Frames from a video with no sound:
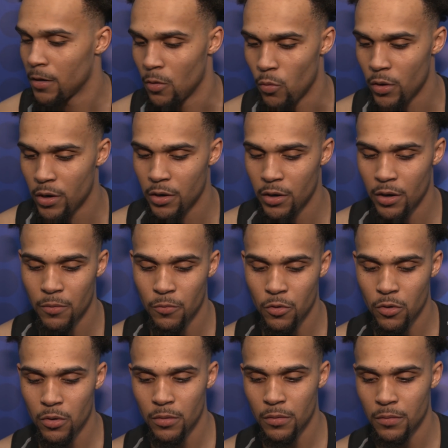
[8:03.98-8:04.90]
The
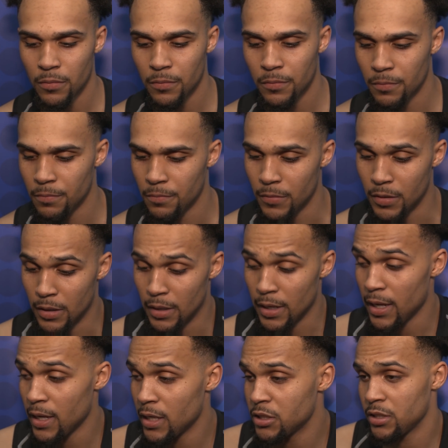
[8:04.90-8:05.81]
one-and-done rule?
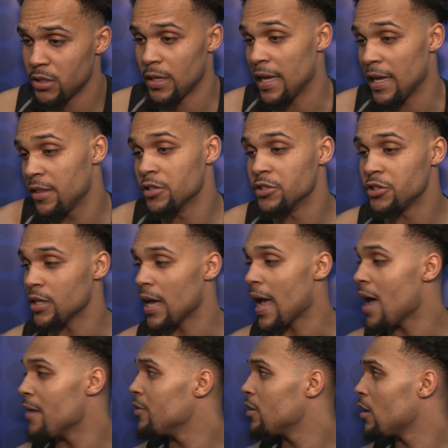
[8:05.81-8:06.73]
They either should
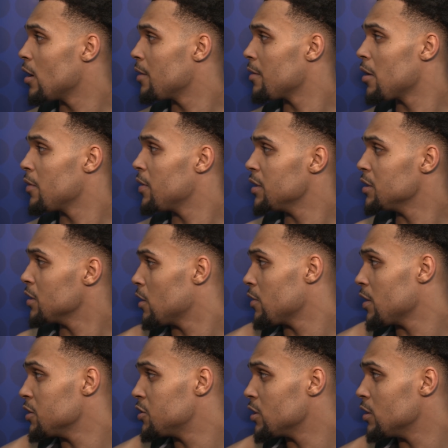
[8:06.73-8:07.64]
have it or
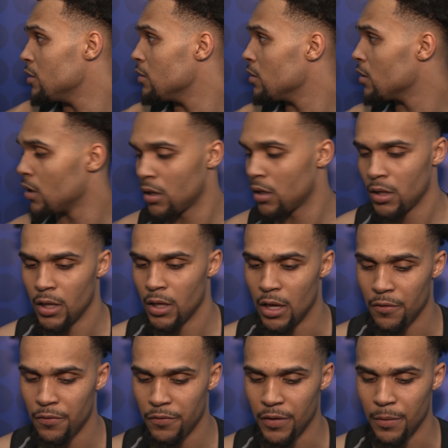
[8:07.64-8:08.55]
they shouldn't.
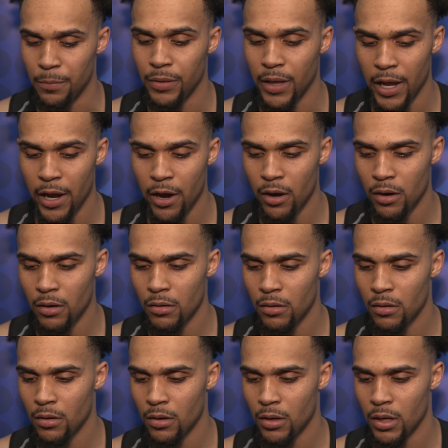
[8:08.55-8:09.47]
If the player
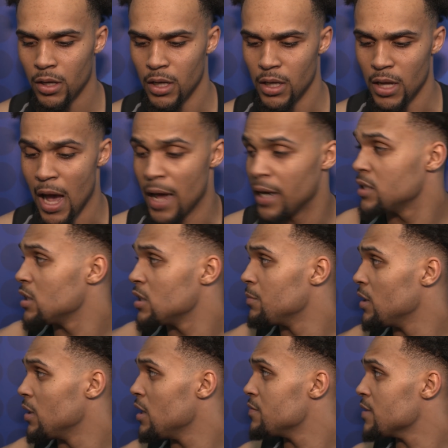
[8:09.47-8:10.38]

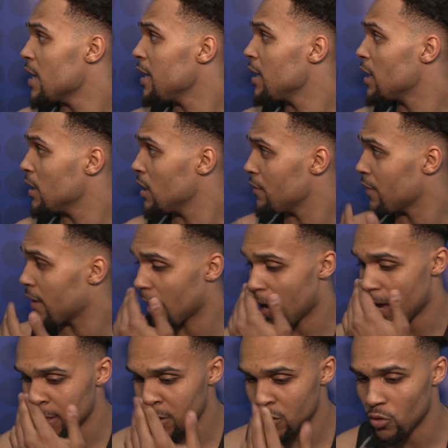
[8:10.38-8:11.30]
honestly believes that he can leave out
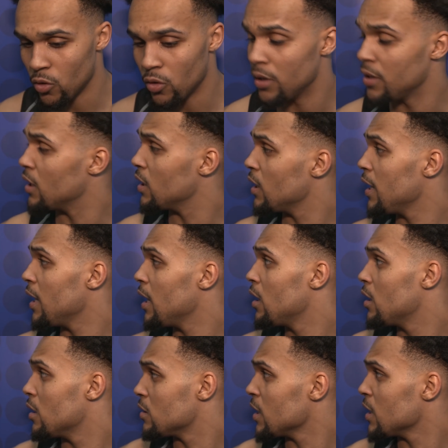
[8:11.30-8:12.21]
of high school and the
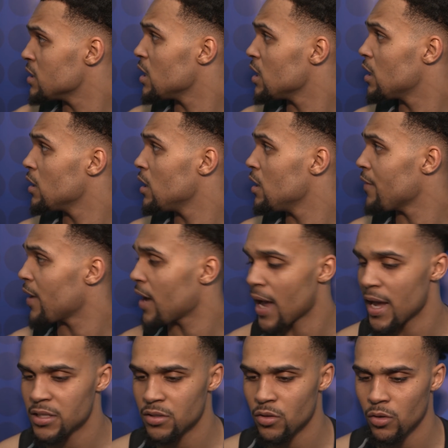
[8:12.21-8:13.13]
league thinks he can leave out
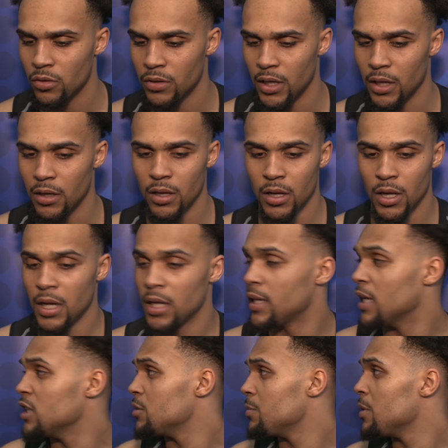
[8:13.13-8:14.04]
of high school, then
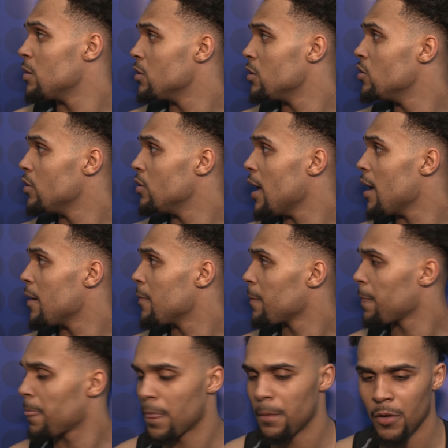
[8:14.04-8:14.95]
they should be able to do that.
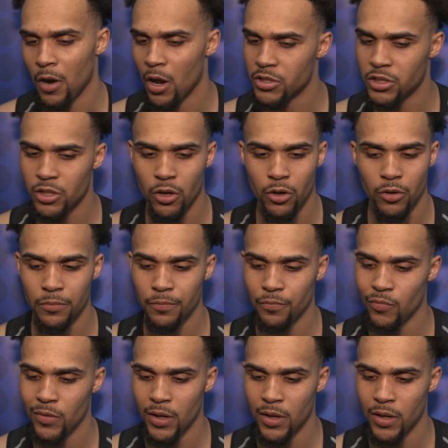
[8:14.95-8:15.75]
But also,